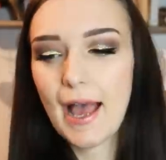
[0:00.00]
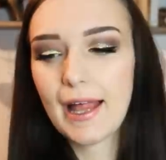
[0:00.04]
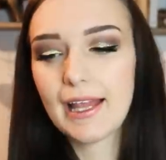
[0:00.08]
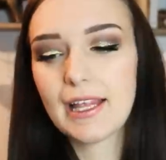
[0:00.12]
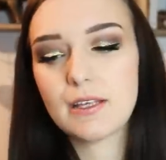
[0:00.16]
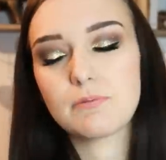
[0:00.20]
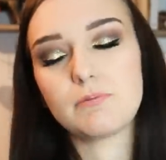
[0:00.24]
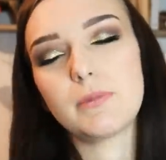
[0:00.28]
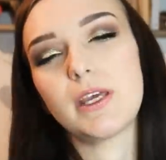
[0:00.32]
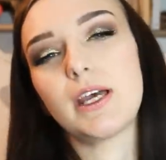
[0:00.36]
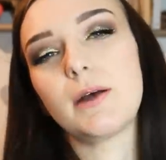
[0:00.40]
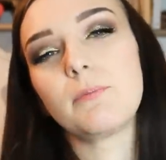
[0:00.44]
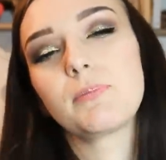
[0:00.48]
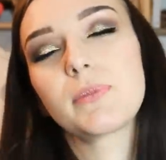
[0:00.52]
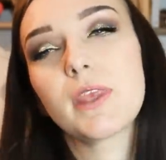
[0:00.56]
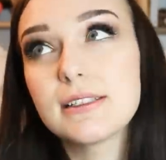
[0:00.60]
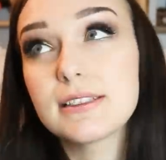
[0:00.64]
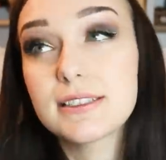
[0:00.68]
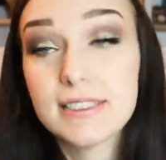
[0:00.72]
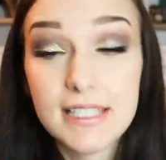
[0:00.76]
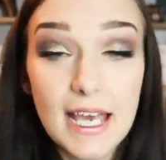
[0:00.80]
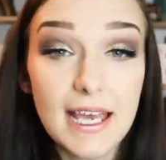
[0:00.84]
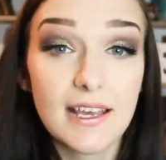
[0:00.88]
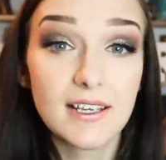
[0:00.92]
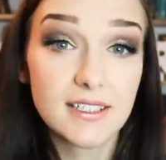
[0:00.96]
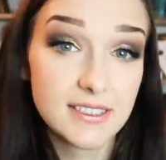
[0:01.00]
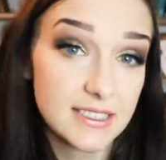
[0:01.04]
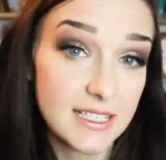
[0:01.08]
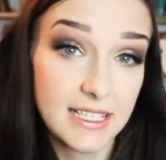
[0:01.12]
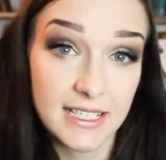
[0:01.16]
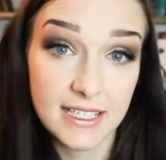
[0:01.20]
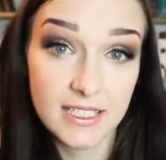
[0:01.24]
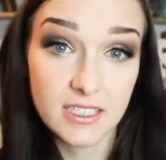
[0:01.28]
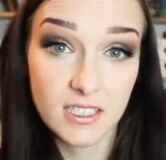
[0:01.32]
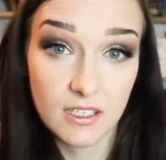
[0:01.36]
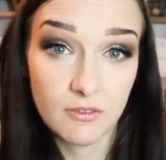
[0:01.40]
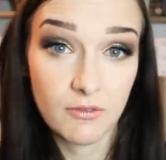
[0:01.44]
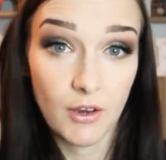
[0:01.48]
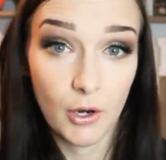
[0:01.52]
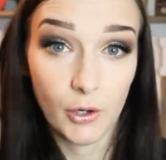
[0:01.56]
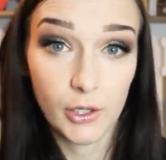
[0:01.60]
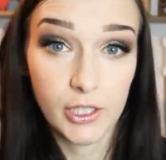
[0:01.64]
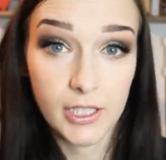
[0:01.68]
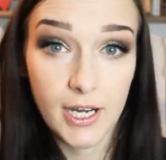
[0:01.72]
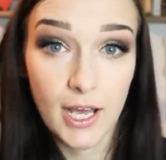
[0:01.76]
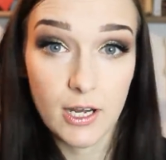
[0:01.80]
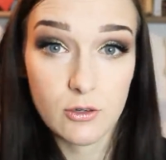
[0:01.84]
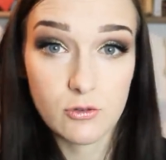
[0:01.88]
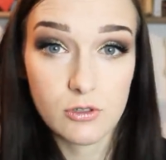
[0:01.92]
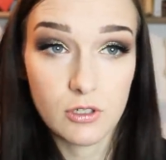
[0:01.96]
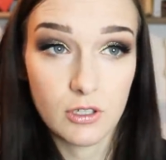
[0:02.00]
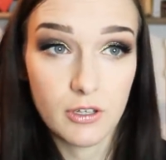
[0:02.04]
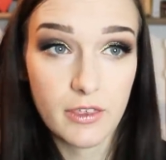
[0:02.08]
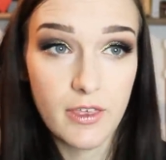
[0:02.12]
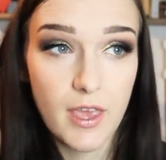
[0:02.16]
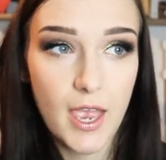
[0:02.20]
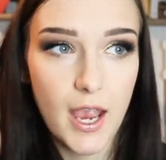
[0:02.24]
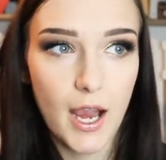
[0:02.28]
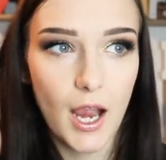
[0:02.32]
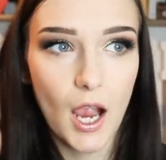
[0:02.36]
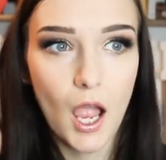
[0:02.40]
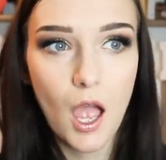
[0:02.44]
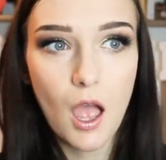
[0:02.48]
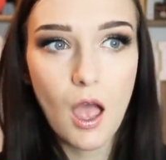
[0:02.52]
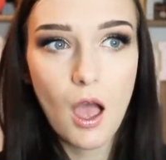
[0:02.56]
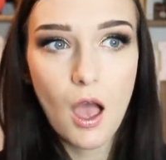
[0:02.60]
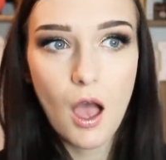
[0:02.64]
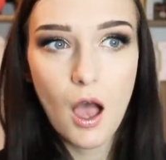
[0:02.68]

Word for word: I'll admit, sex is a very natural thing.